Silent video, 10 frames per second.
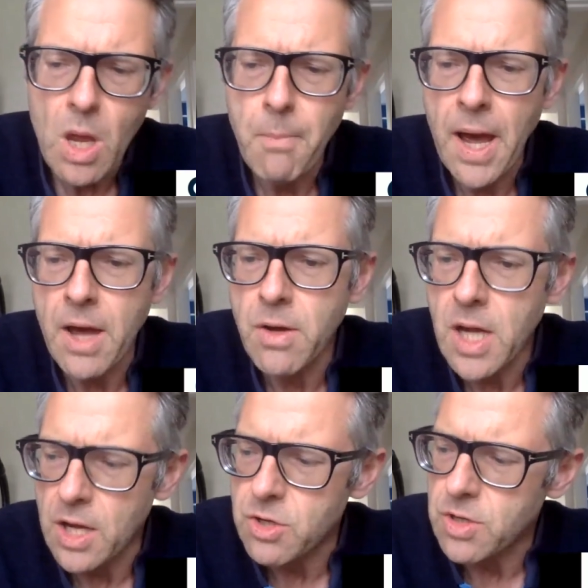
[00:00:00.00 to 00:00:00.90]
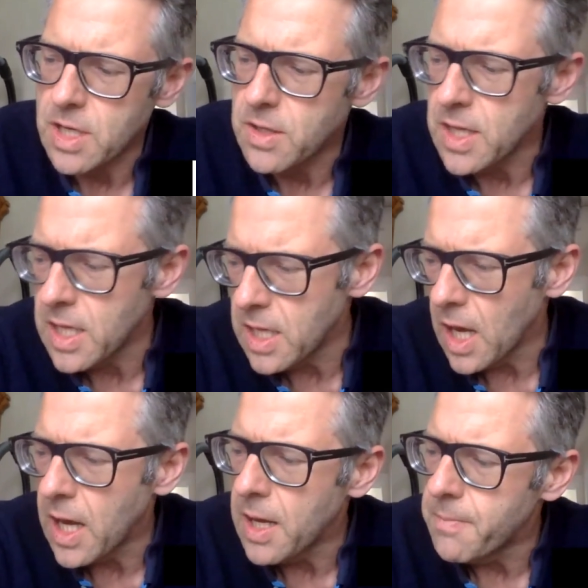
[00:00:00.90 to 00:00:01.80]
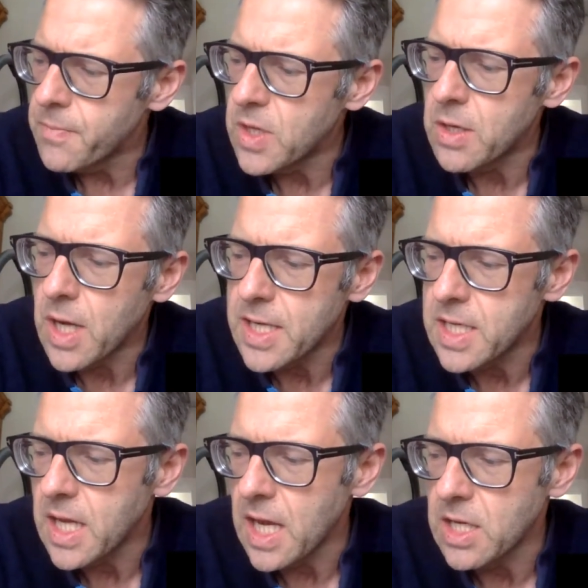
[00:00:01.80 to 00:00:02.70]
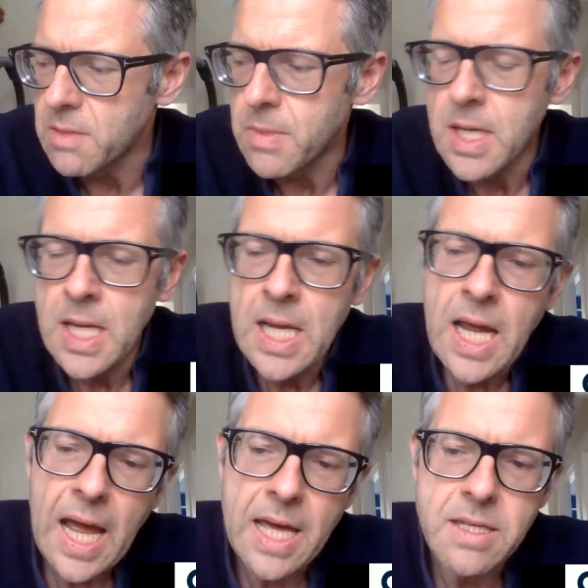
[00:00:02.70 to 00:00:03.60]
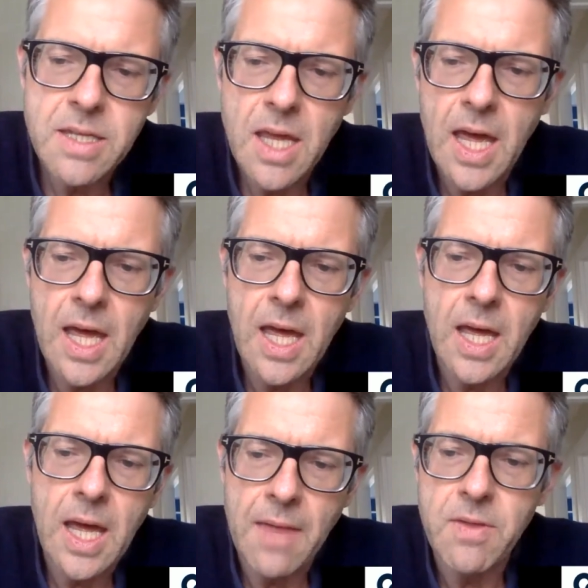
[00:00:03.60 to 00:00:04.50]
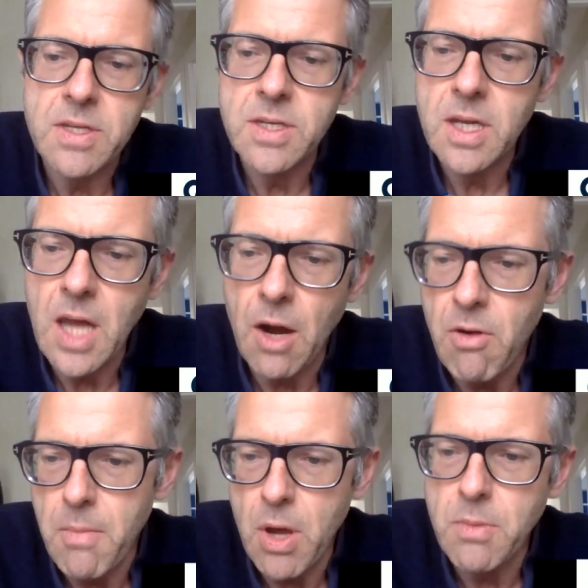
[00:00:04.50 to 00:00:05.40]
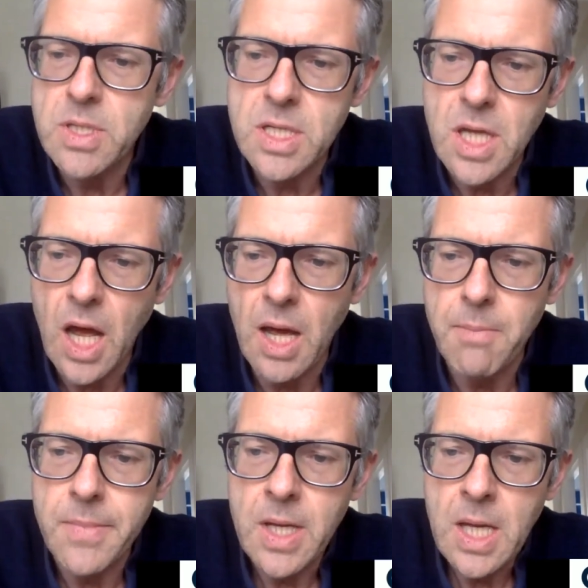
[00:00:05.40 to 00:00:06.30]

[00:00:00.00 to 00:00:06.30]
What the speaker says: My own country, the United Kingdom, has at this current moment in time